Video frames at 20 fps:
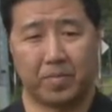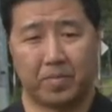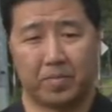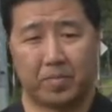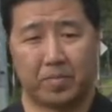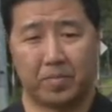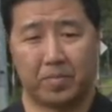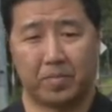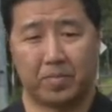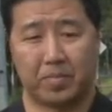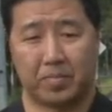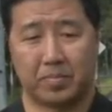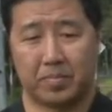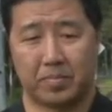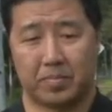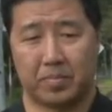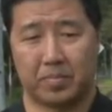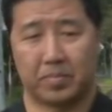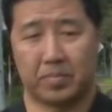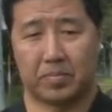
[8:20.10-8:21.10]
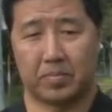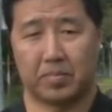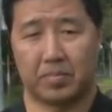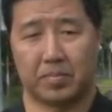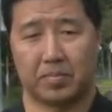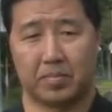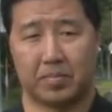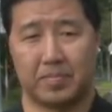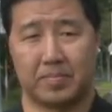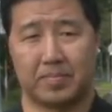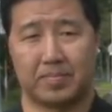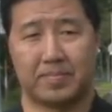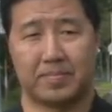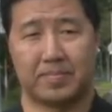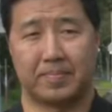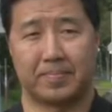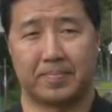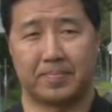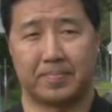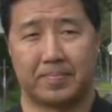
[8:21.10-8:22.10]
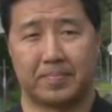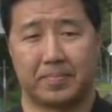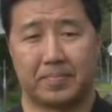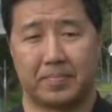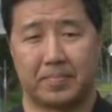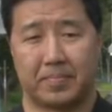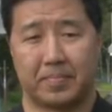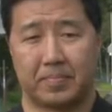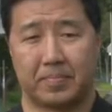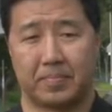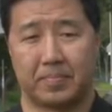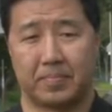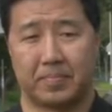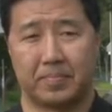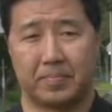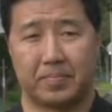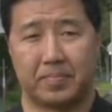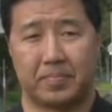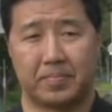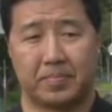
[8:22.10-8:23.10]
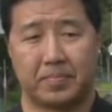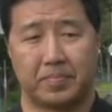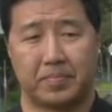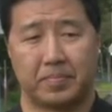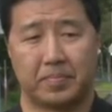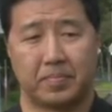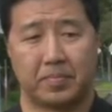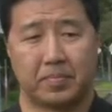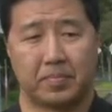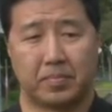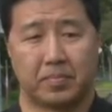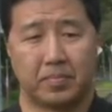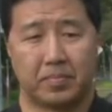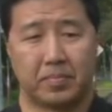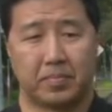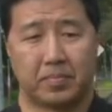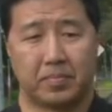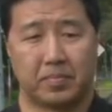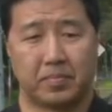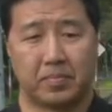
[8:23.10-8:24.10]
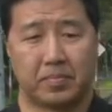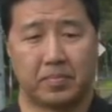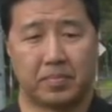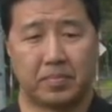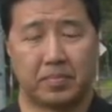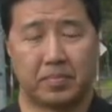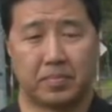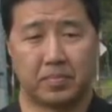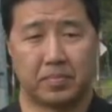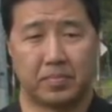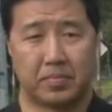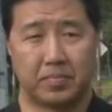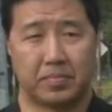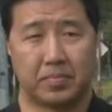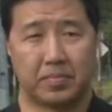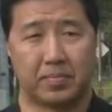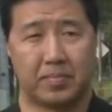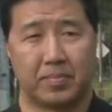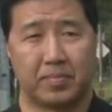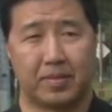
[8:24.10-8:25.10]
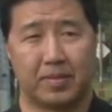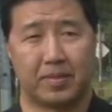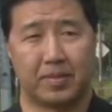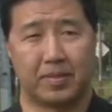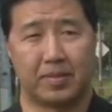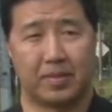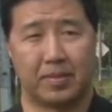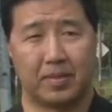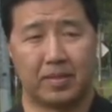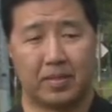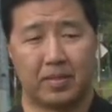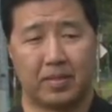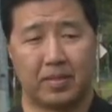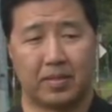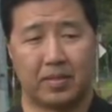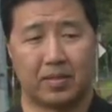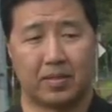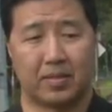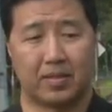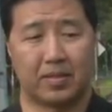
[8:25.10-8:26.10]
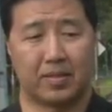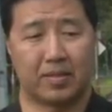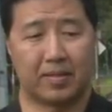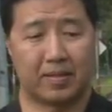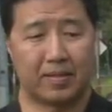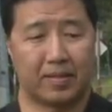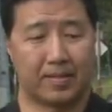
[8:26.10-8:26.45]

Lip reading: (not speaking)